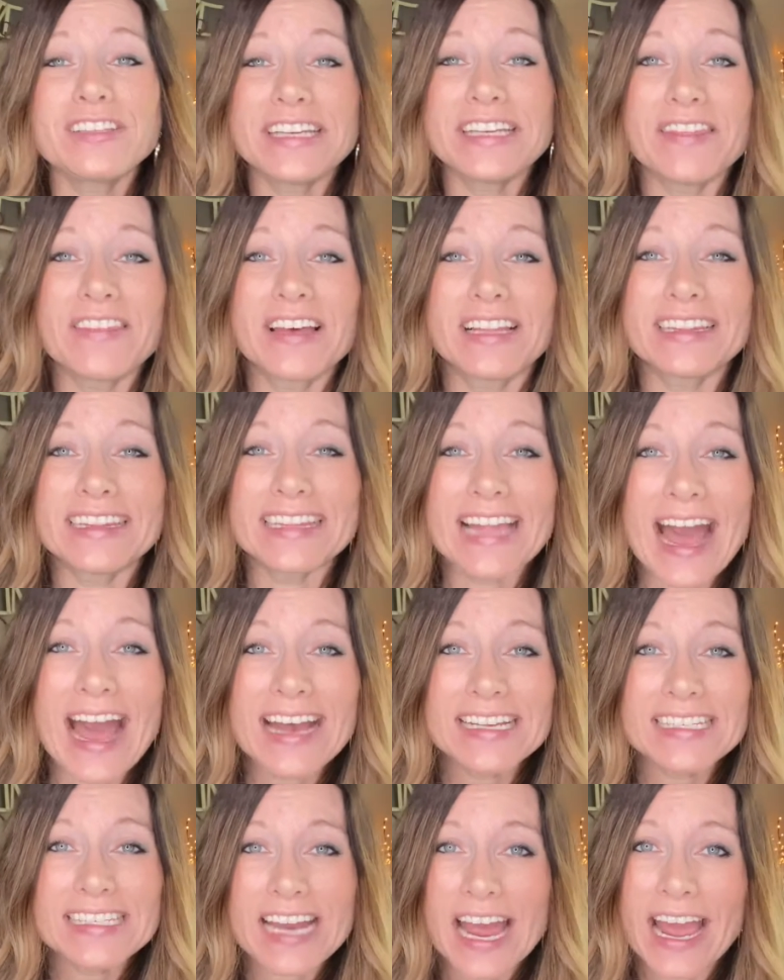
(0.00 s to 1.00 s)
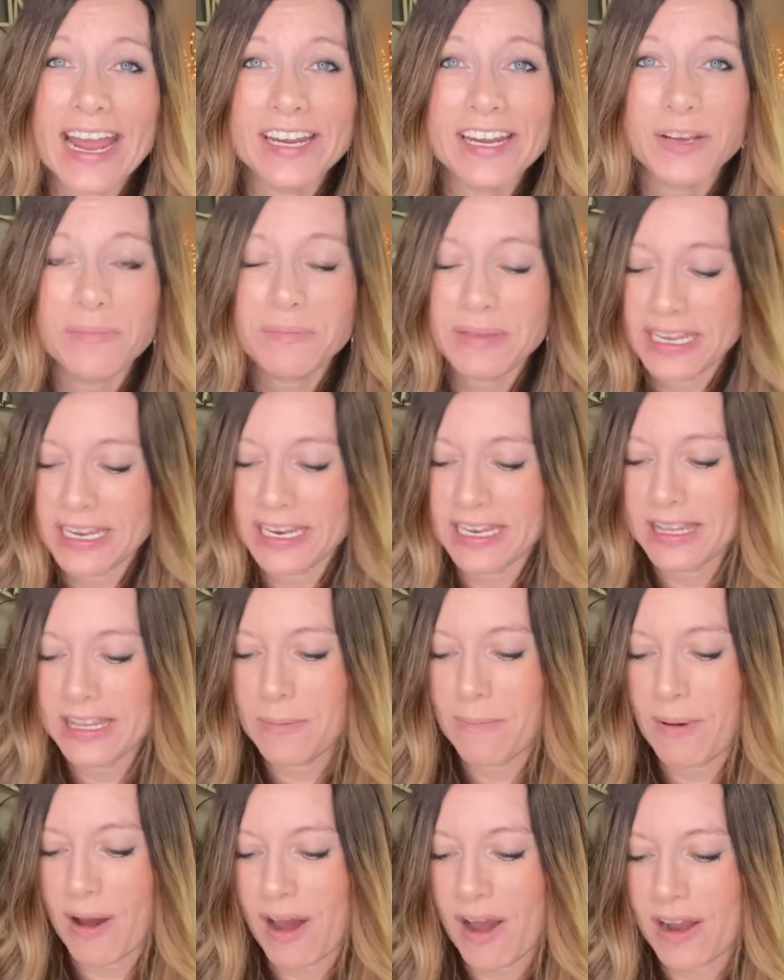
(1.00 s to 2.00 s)
the last item in the
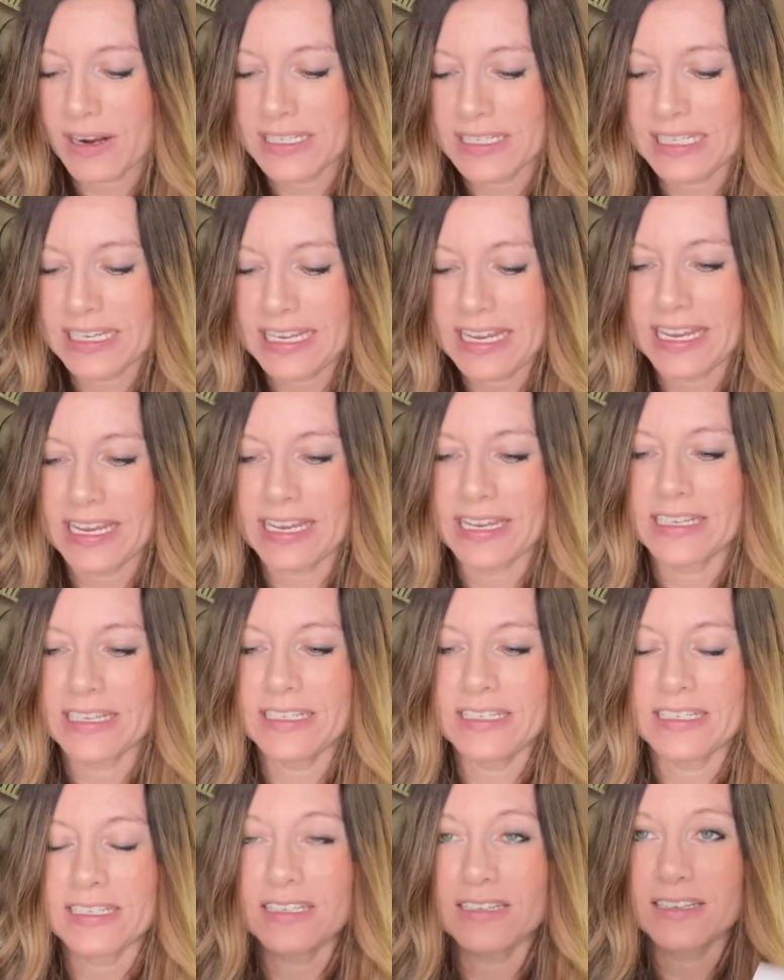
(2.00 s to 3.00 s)
box is